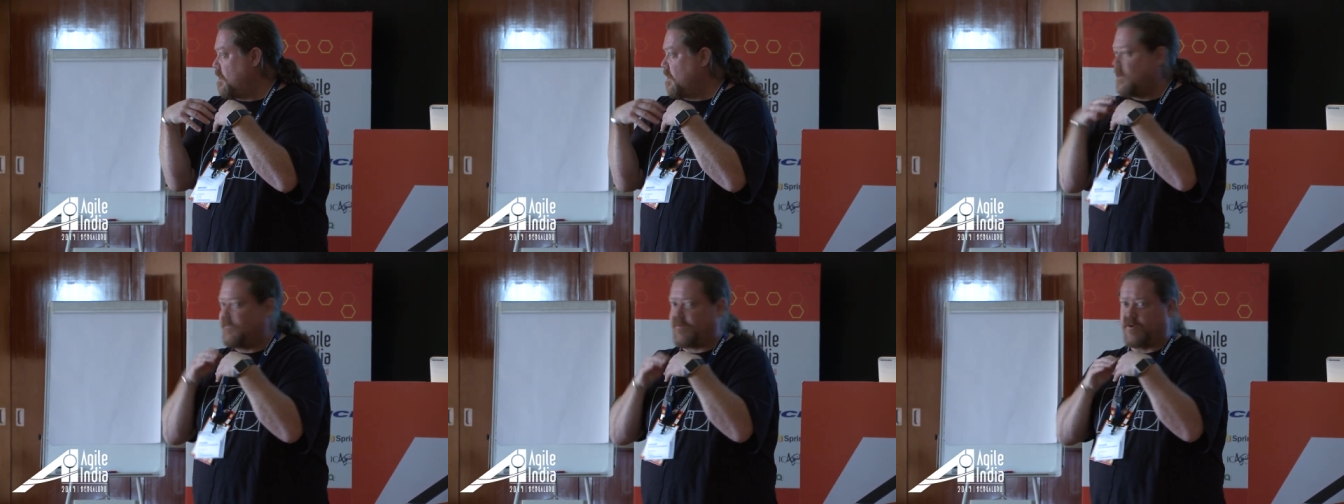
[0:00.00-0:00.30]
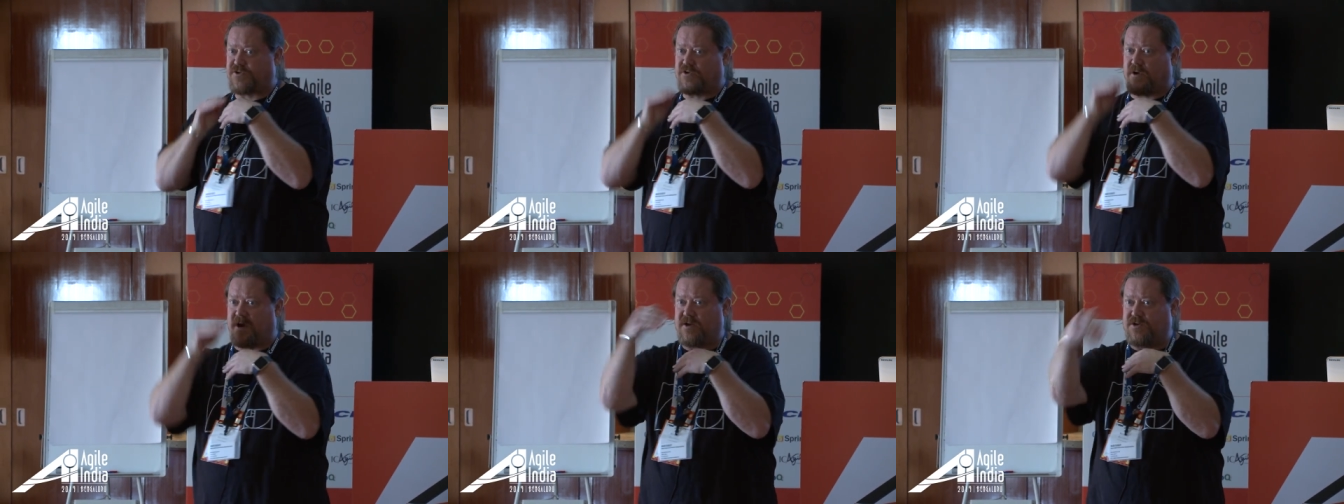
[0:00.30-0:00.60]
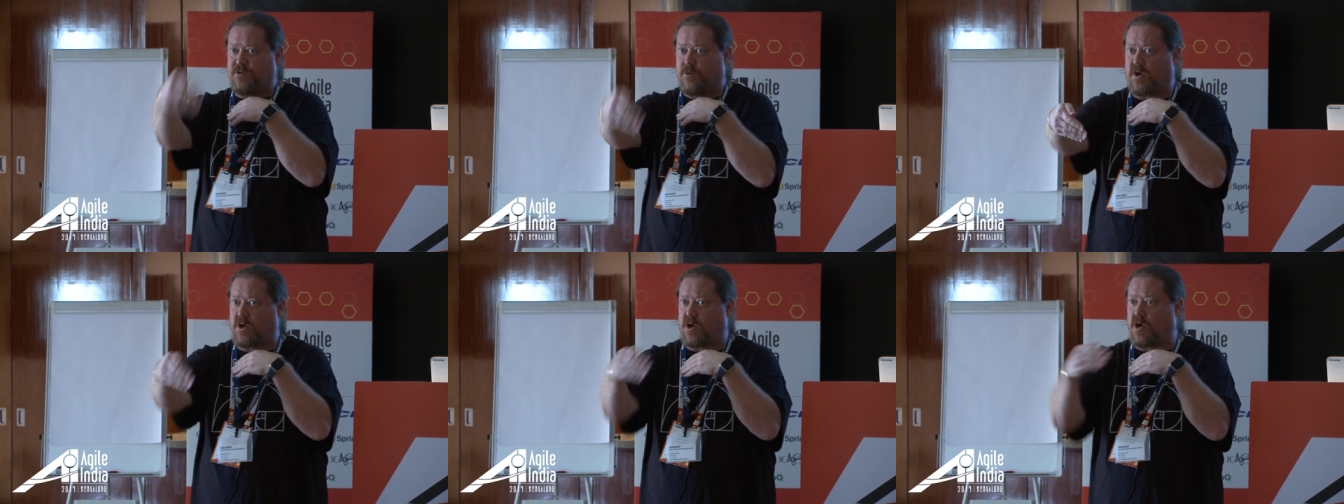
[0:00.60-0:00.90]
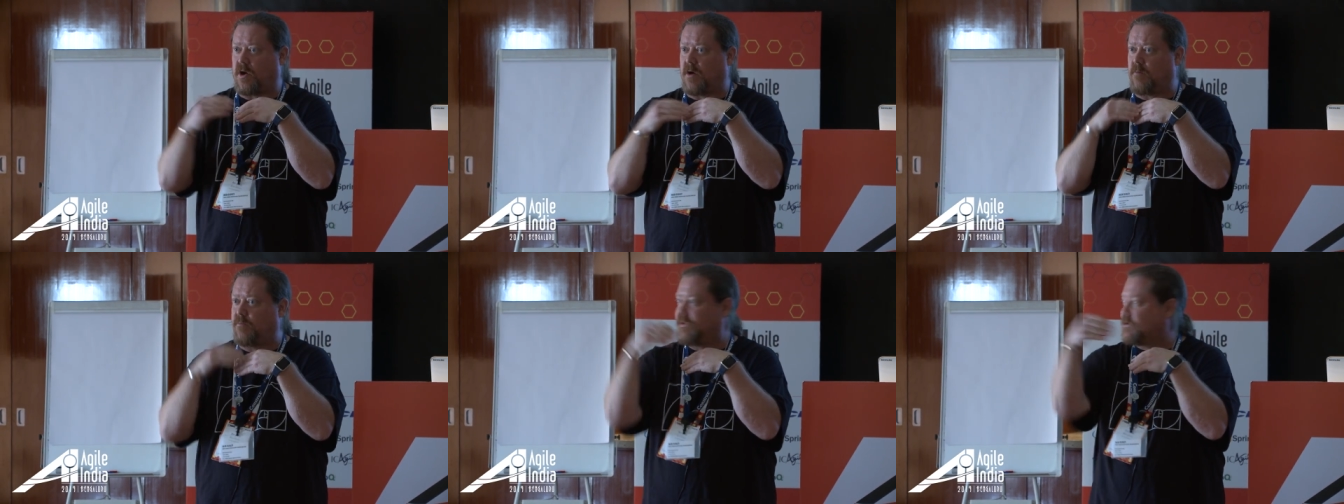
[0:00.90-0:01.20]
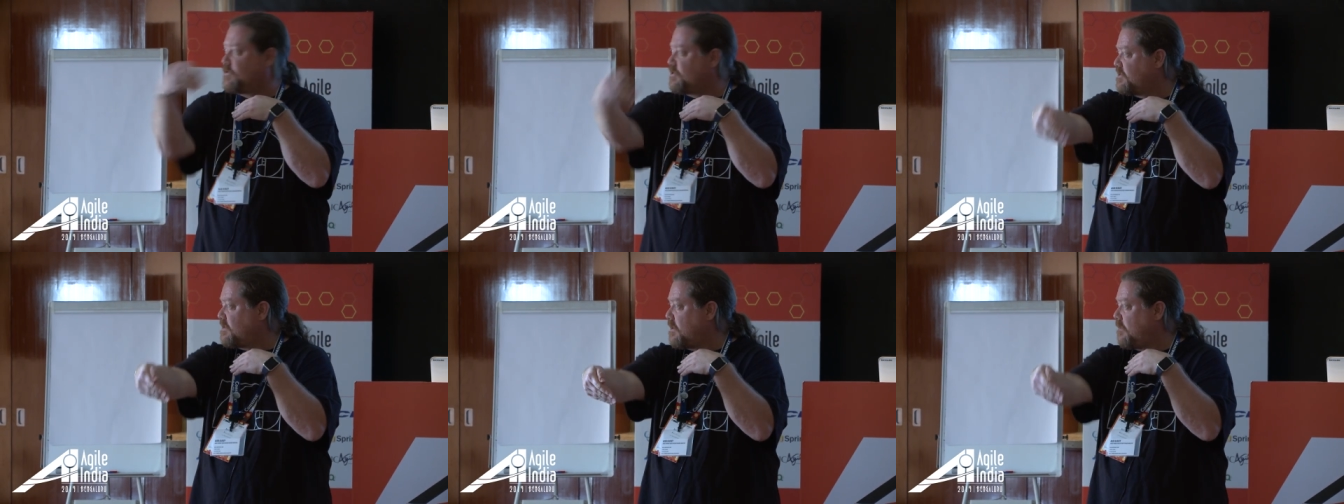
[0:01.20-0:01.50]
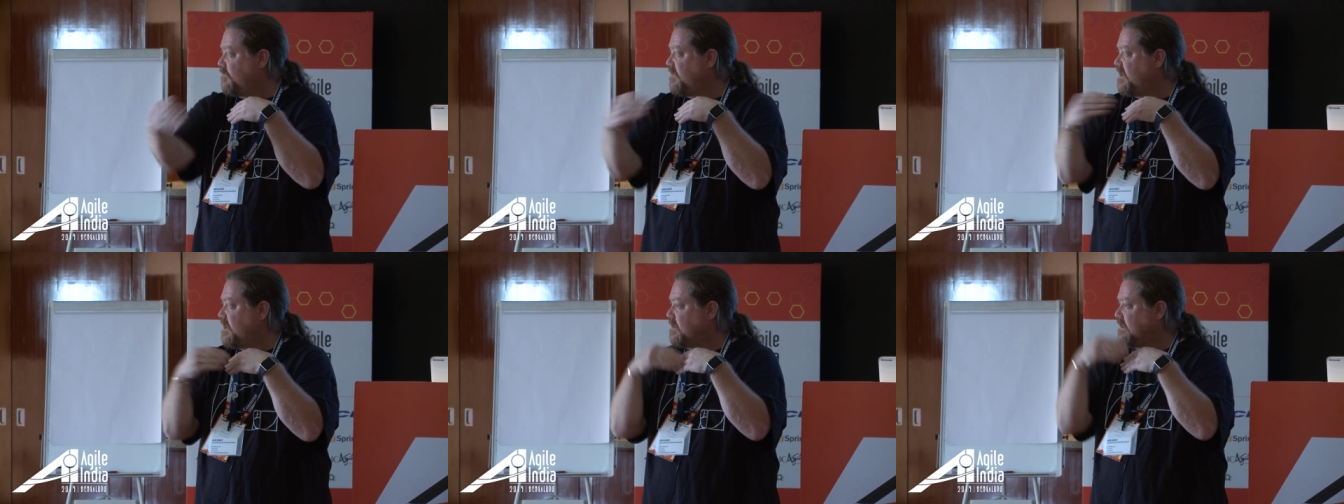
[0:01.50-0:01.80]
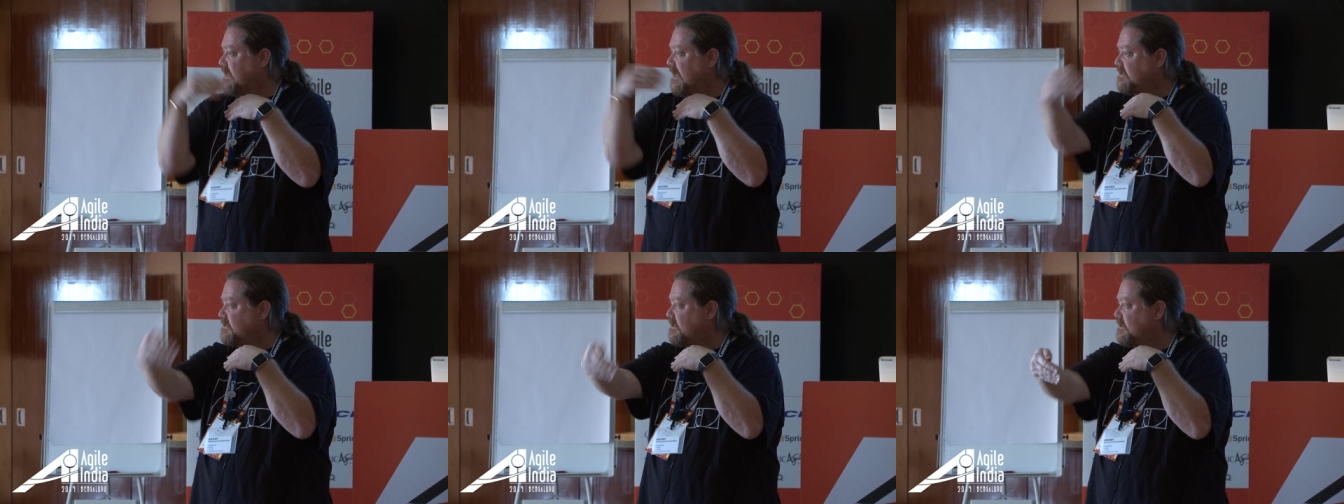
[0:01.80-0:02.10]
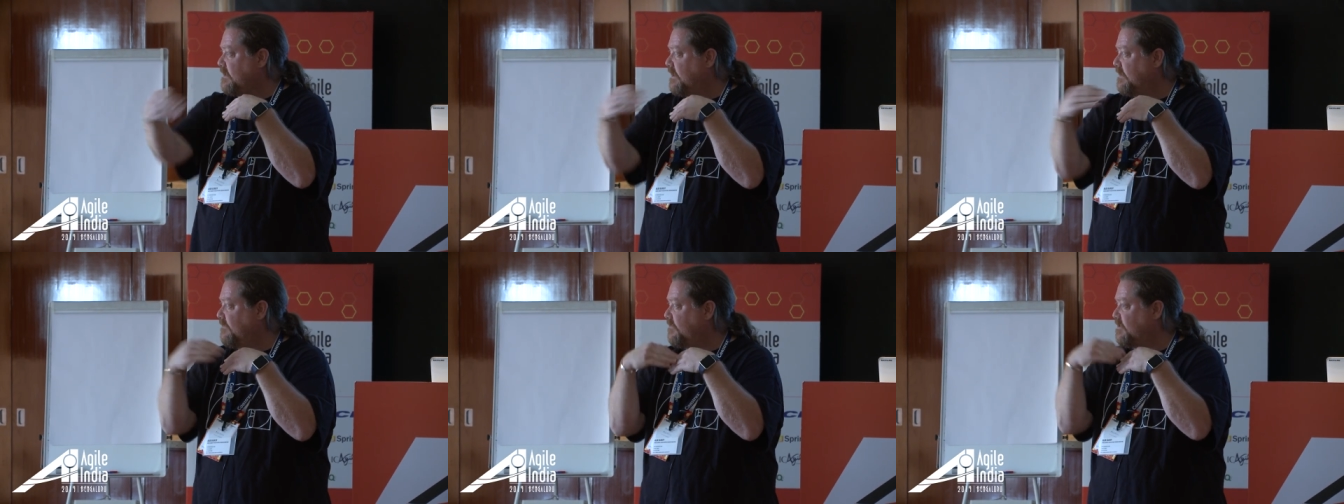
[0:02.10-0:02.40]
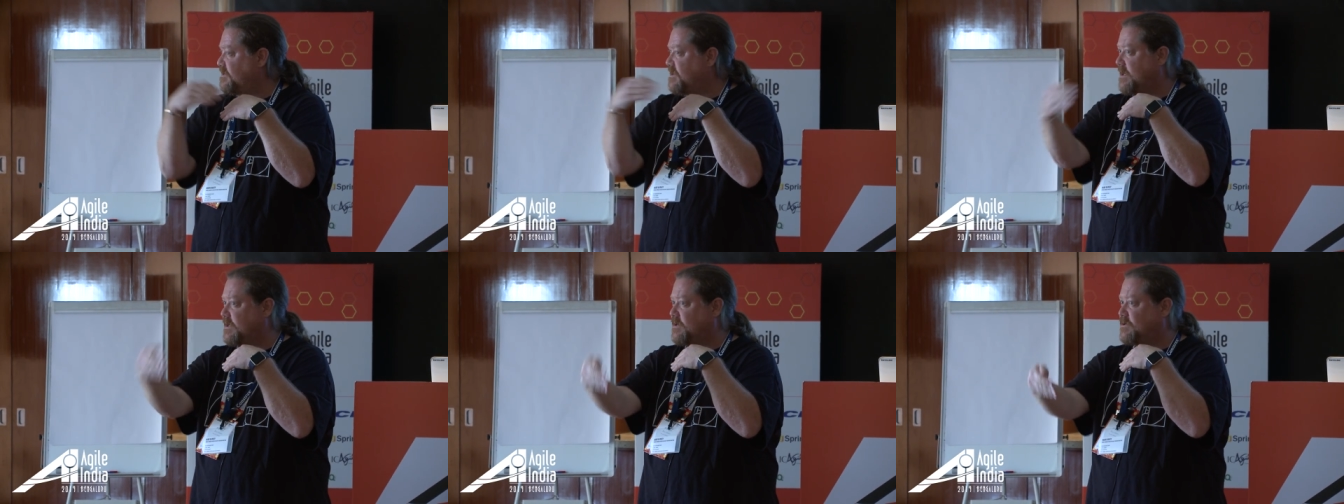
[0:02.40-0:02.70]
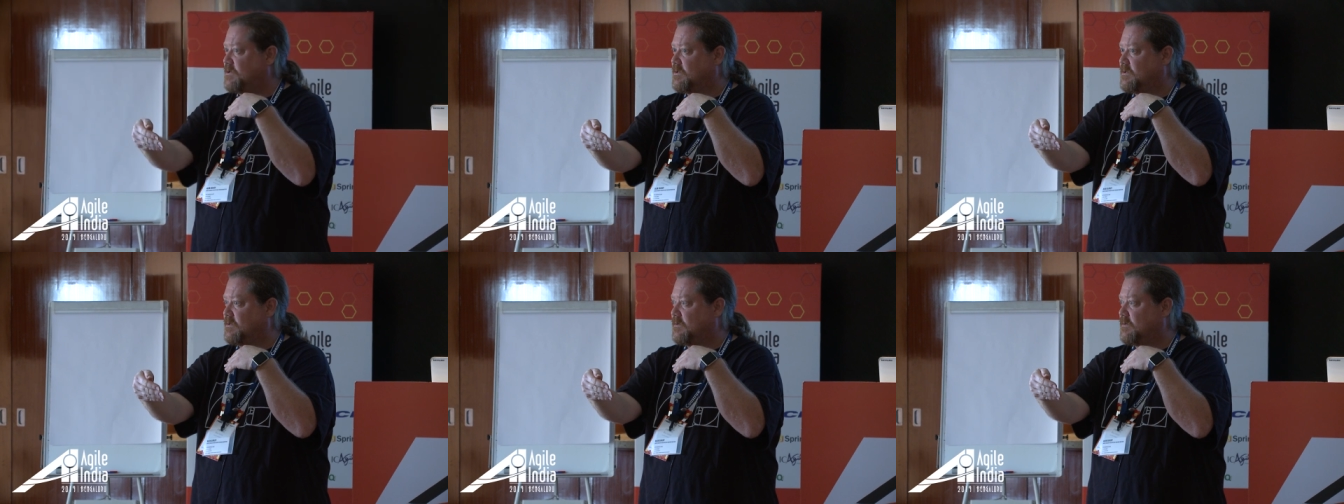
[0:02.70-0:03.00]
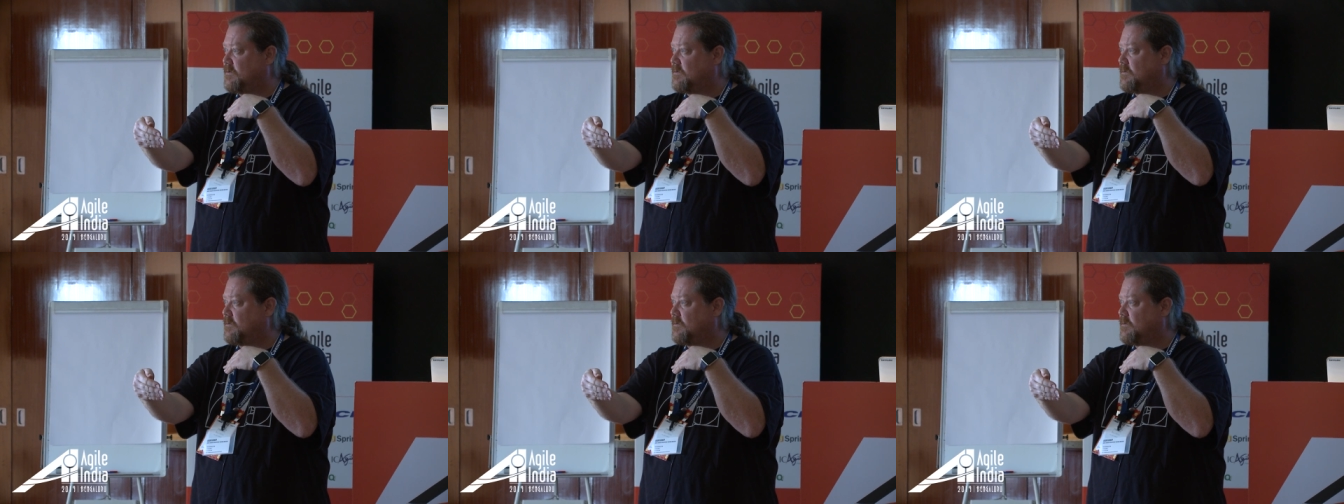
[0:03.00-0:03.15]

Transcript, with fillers: If you're trying to accomplish something, that's the invitation.